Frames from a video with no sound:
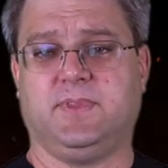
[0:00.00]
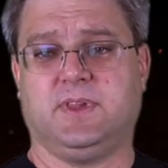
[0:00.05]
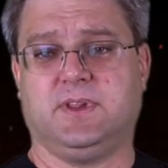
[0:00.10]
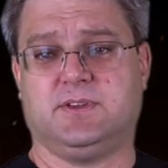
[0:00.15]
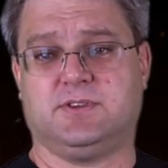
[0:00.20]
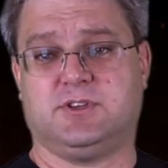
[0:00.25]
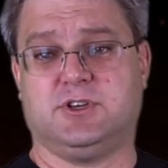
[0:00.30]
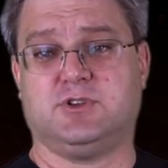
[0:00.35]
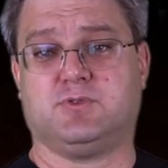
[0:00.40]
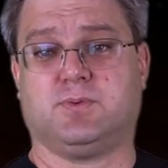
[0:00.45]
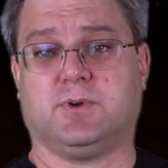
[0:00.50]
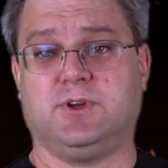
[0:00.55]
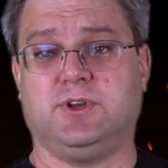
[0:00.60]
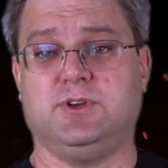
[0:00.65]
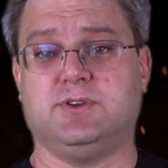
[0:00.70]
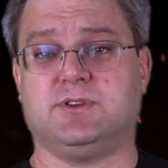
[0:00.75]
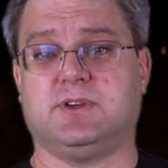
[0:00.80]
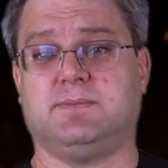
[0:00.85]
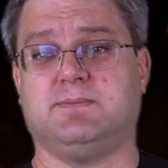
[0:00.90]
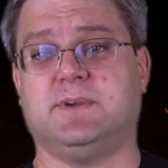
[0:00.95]
Since we're
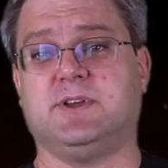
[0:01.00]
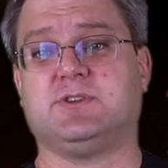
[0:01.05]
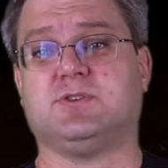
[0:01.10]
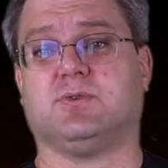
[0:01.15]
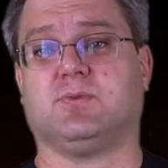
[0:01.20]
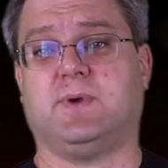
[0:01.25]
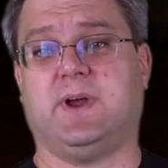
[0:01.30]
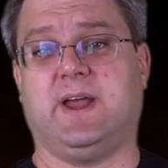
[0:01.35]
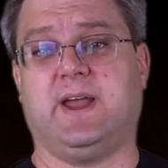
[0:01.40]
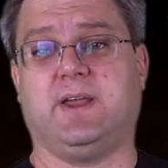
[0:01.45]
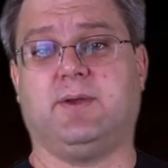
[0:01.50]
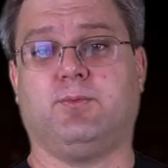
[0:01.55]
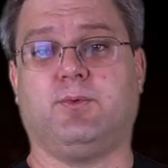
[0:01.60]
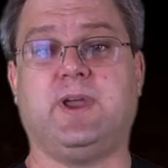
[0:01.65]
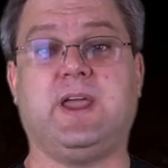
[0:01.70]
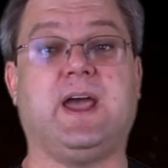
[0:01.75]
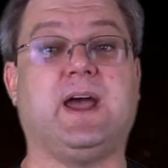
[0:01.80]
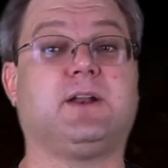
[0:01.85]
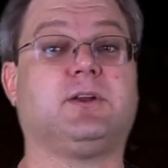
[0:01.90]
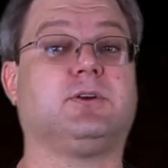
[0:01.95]
using Mental Ray, we
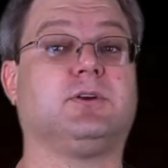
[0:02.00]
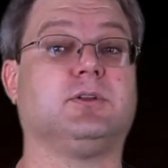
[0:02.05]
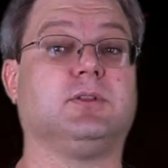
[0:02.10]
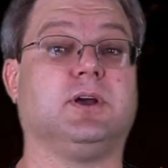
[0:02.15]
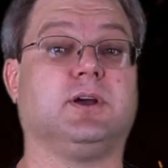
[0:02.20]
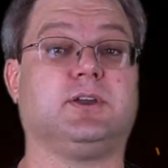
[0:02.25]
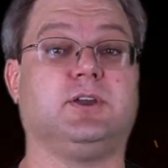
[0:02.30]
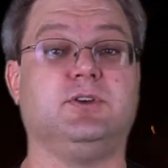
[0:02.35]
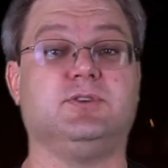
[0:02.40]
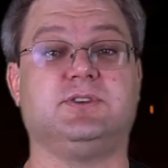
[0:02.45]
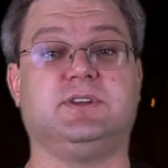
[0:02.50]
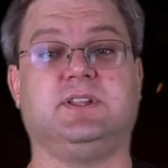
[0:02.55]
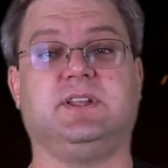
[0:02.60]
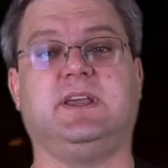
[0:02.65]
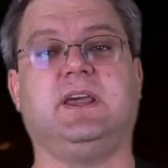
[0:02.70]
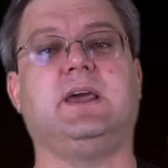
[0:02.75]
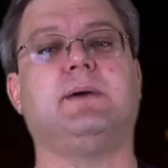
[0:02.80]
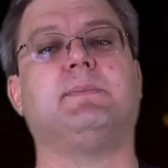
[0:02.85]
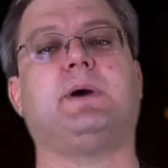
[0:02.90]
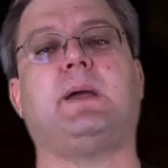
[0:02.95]
had good luck using
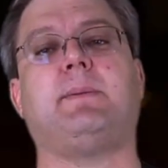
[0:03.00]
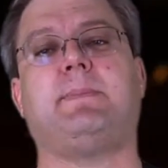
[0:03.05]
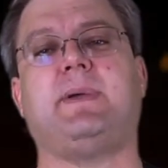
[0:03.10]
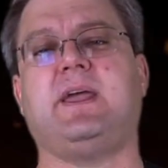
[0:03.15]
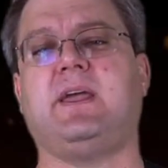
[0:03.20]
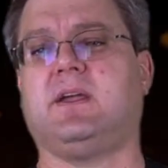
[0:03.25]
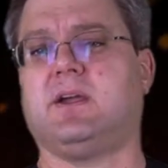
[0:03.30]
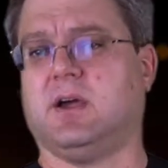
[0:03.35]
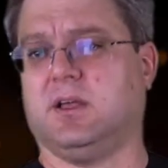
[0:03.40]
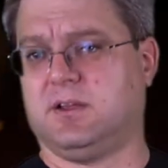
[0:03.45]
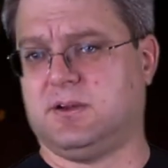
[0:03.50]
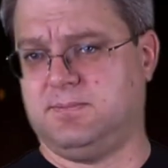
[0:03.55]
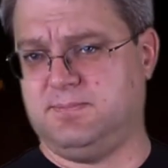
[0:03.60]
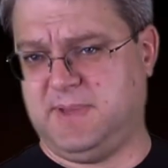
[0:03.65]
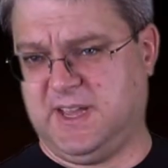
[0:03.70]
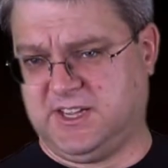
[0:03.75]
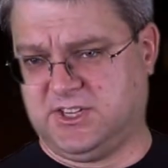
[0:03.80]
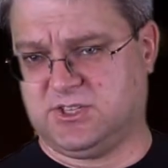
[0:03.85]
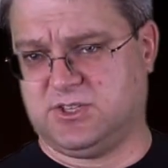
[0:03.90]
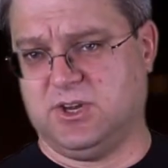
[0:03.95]
the MIB color
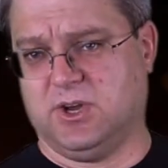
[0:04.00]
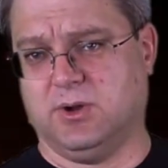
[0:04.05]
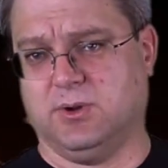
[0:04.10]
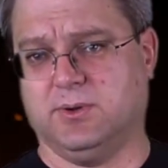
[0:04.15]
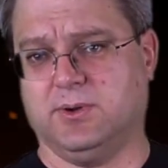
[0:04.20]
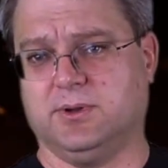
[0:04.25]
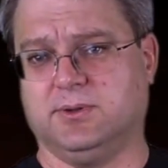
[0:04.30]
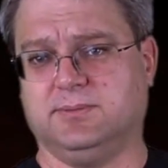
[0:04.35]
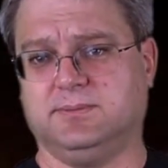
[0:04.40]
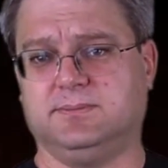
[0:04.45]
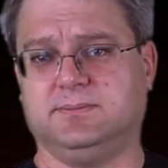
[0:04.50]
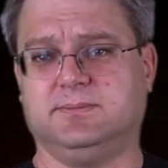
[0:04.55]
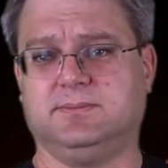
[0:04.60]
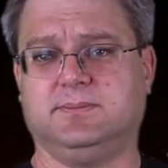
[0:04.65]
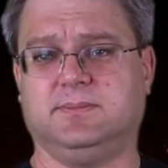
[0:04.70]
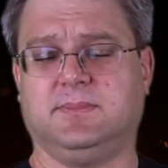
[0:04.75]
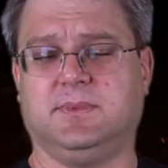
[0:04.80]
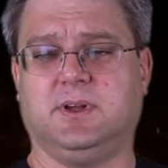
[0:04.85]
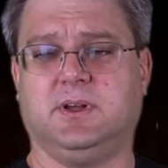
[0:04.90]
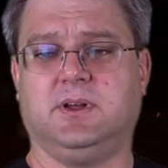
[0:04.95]
mix node.
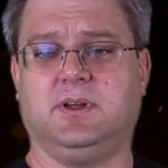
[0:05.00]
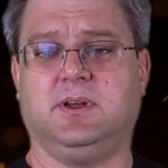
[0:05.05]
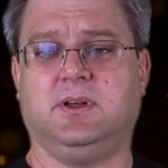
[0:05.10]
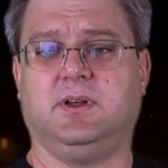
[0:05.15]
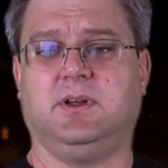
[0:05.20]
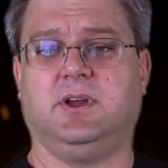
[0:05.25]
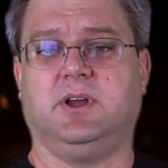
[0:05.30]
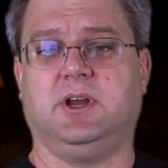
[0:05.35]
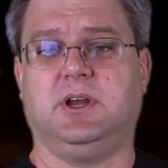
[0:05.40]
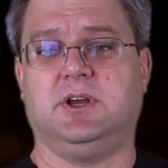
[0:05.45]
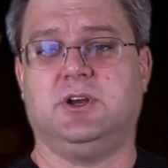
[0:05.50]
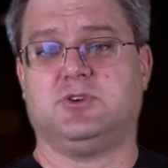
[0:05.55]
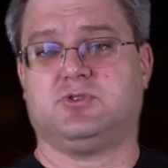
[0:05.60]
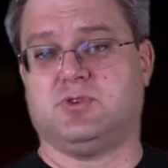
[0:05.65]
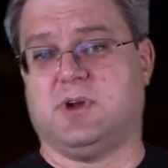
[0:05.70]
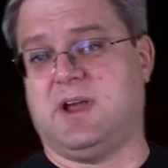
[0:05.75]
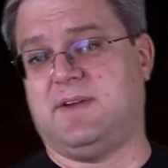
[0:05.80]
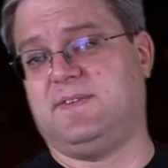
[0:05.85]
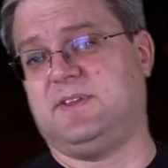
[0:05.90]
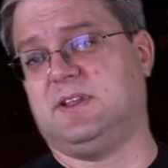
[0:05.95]

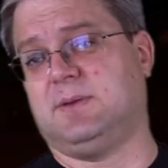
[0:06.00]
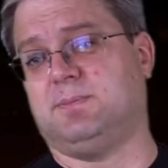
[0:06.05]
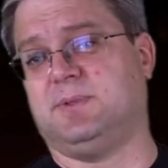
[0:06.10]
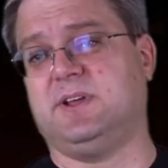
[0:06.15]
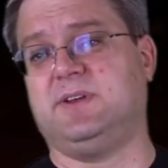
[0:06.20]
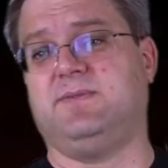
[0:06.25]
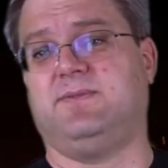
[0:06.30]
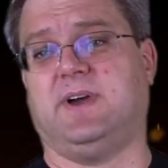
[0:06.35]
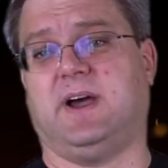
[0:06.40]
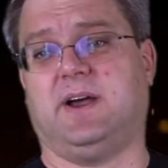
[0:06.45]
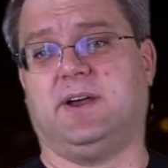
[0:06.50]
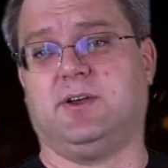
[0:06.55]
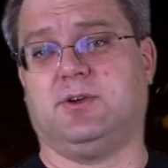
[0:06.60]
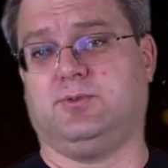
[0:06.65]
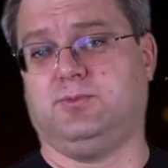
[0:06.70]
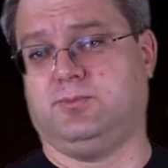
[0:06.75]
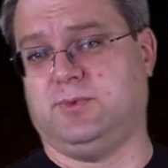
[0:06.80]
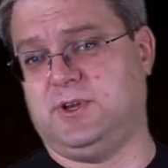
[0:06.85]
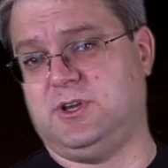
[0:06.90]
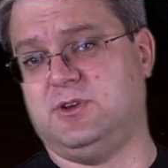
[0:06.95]
Driving the blend value,
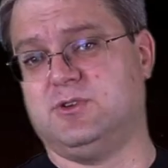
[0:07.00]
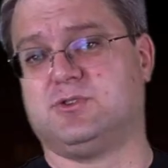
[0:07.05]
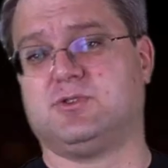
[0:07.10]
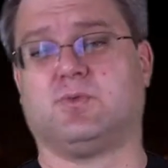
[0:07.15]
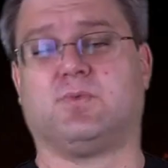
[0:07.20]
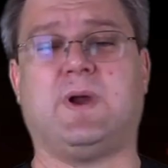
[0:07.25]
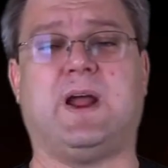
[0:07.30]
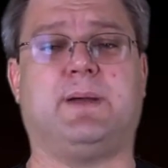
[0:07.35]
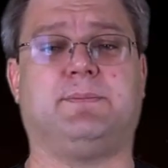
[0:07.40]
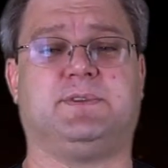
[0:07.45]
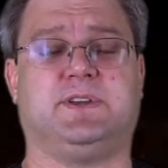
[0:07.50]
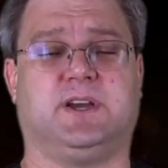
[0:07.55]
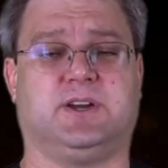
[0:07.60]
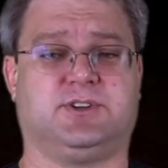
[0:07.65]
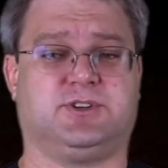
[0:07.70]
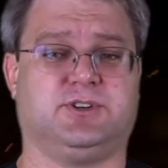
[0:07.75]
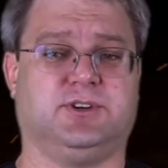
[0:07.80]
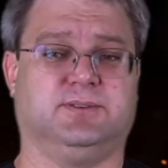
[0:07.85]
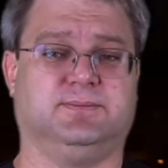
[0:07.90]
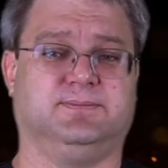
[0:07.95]
we used a ramp
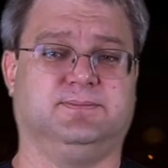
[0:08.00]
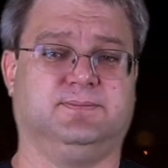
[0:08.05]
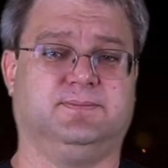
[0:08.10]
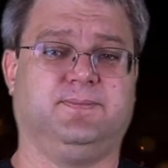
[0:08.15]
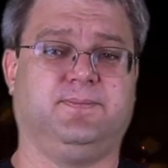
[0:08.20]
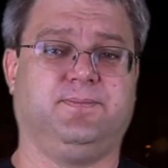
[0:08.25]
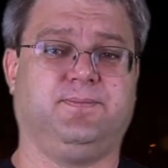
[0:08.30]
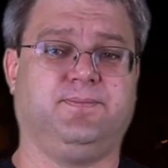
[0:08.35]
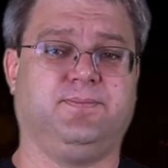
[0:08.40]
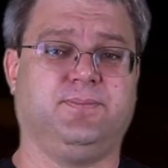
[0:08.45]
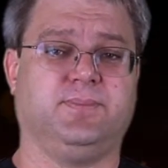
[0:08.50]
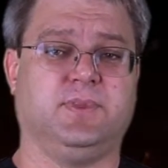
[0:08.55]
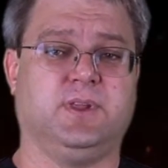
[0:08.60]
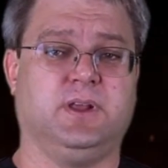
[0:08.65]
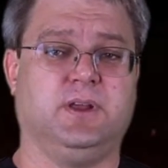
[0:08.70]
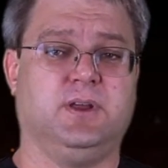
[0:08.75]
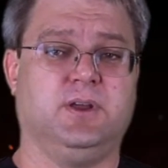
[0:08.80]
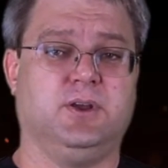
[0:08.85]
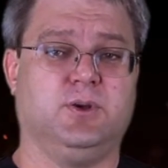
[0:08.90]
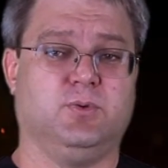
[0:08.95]
texture.
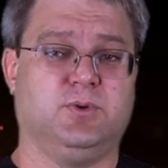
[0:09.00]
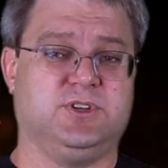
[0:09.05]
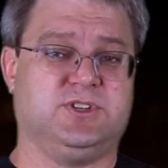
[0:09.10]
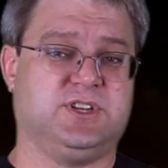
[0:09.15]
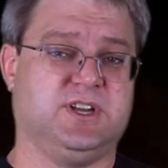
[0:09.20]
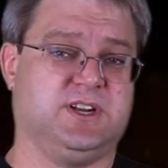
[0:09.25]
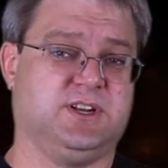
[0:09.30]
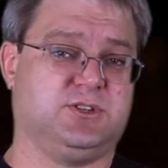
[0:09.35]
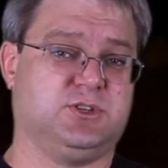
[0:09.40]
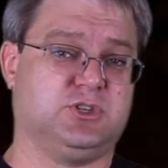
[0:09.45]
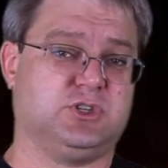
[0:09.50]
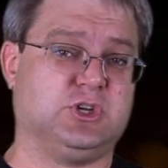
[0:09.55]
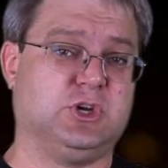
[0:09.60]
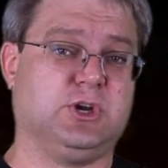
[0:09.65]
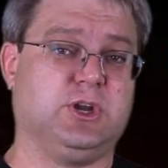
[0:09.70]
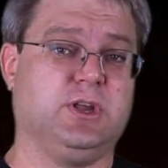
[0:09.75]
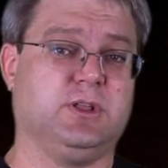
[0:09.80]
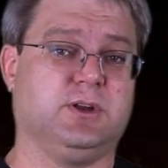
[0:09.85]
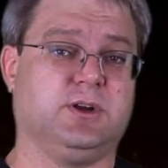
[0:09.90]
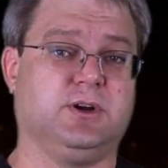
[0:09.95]
We set it to
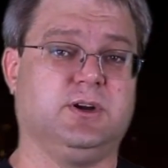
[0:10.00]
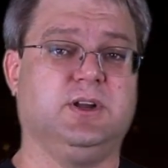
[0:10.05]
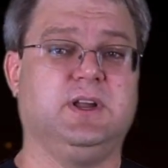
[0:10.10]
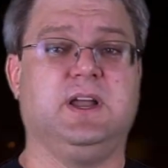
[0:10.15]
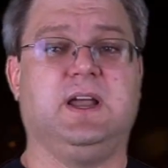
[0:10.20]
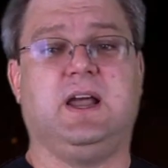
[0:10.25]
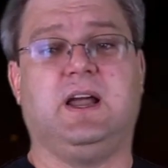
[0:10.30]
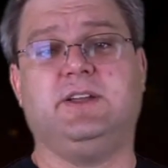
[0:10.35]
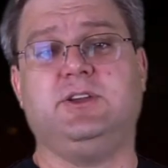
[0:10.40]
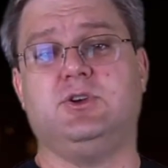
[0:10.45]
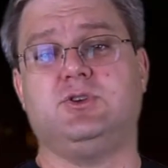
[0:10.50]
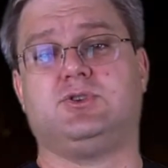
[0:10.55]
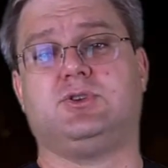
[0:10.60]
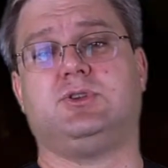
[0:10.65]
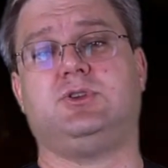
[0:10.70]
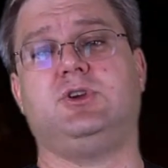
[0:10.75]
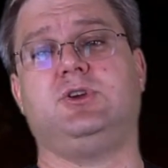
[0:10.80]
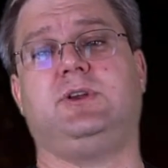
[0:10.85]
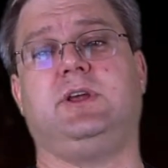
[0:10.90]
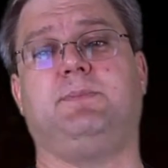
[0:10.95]
circular and used
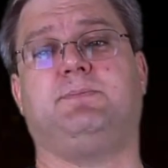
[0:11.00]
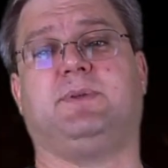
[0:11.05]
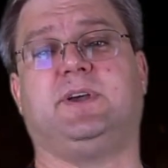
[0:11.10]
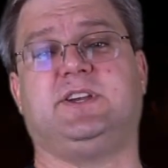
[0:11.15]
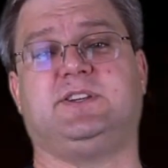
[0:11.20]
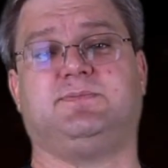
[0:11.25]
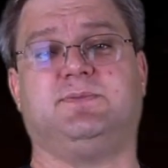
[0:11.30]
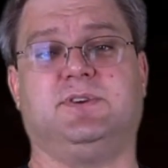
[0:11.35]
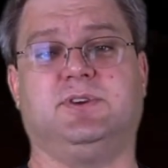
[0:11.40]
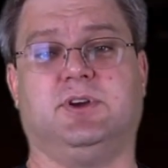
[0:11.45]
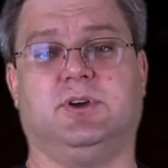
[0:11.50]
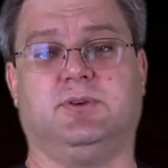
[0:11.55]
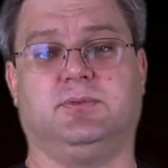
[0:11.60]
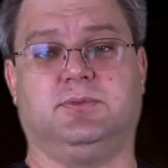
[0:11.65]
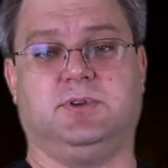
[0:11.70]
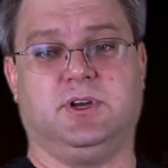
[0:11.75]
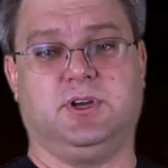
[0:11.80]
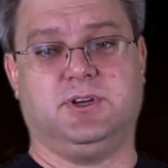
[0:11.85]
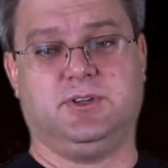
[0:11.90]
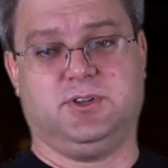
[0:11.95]
the 2D placement node
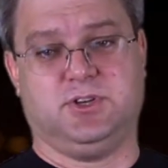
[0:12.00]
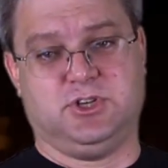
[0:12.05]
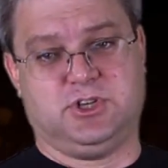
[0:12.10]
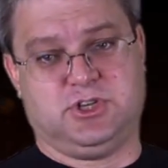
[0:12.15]
to